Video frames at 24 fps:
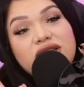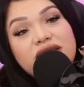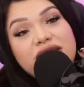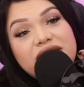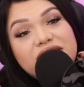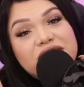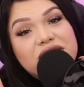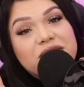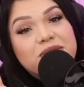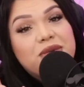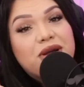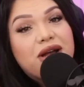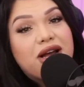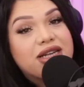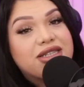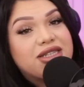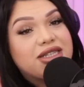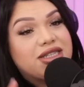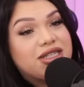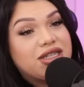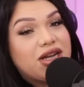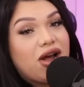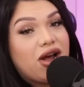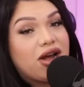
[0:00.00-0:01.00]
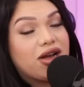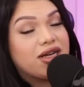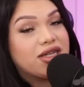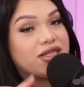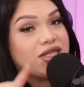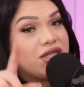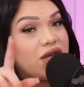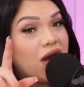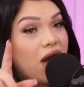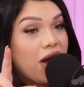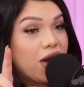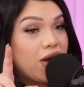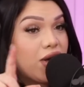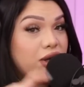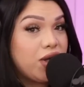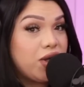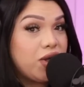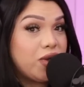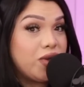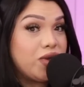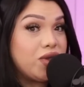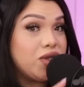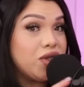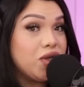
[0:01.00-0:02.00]
Easter boxes, y'all, because y'all could
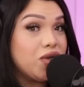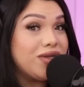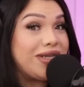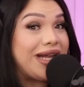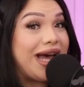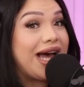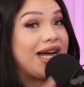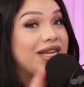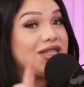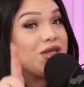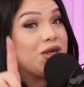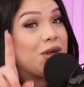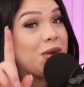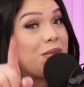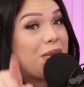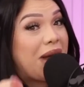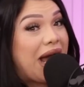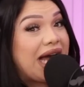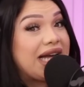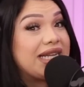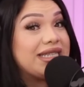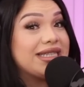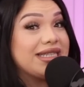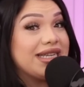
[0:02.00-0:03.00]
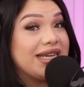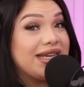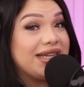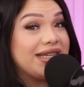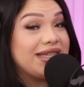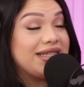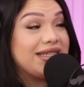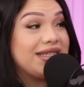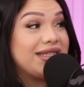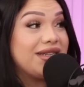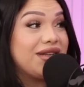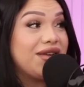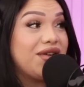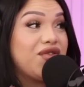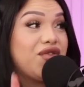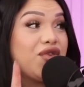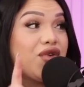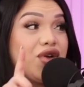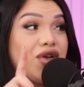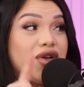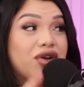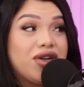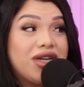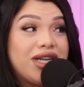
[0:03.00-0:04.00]
use those as your baskets.
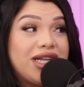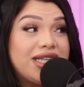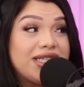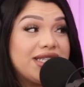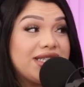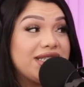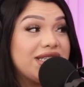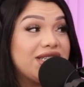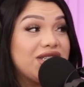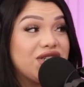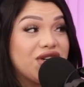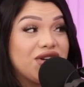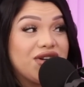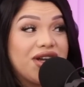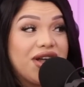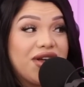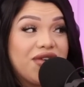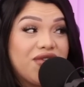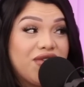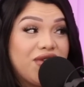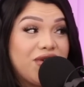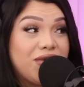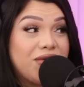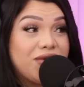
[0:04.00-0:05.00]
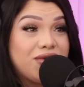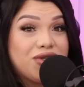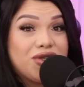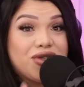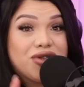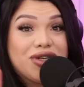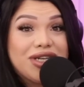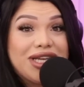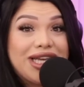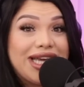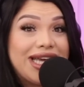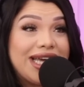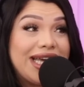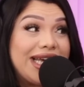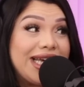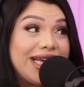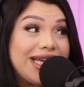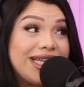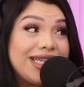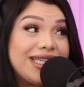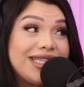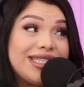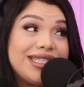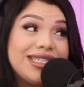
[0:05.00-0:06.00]
For your nieces, your nephews, your
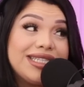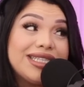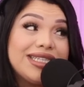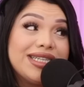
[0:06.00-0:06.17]
kids.